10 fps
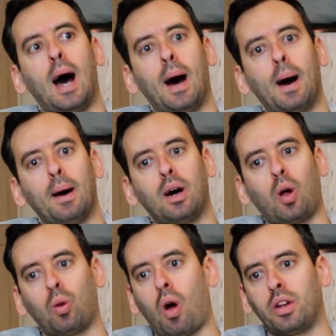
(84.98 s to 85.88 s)

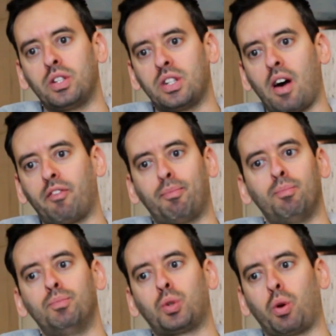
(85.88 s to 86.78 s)
a lot of stuff,
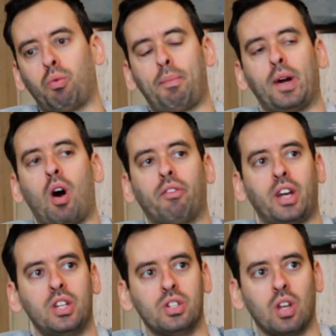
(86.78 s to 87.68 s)
sort of ripping
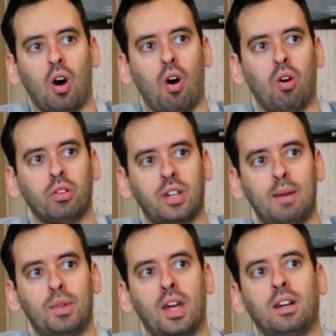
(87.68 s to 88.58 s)
off Kids in the Hall
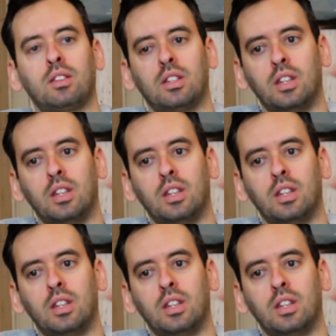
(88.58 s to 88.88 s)
type thing.